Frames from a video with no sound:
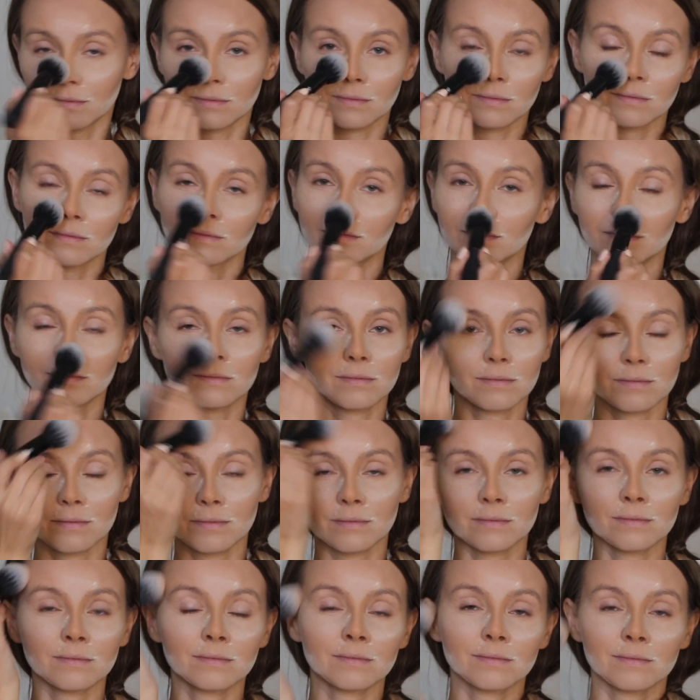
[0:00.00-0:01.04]
and also
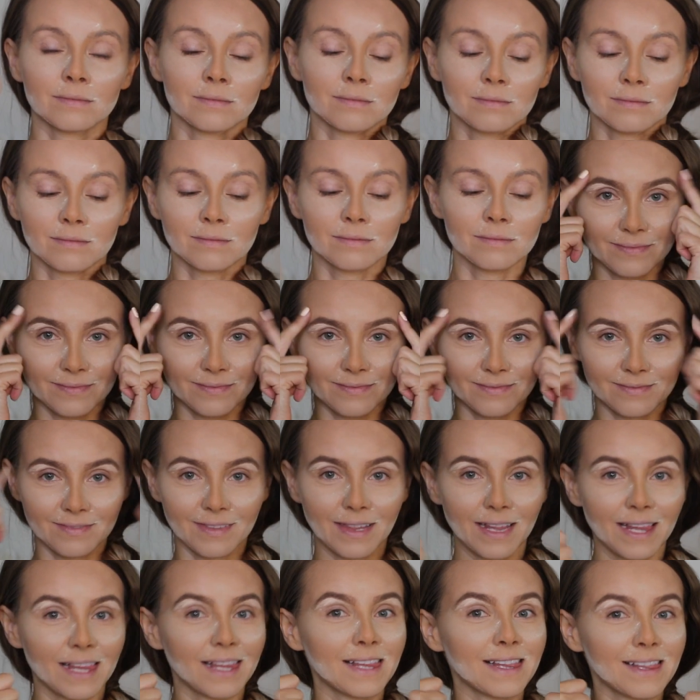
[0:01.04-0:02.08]
will go over
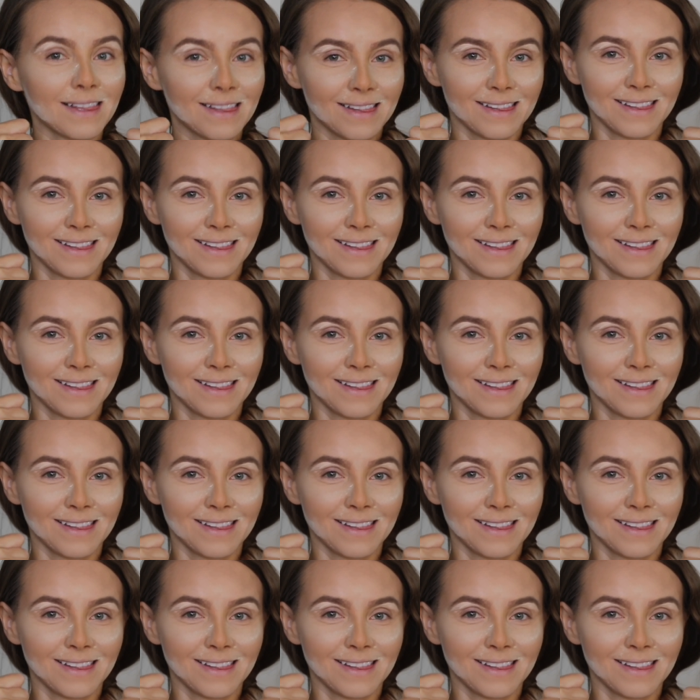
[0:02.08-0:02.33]
other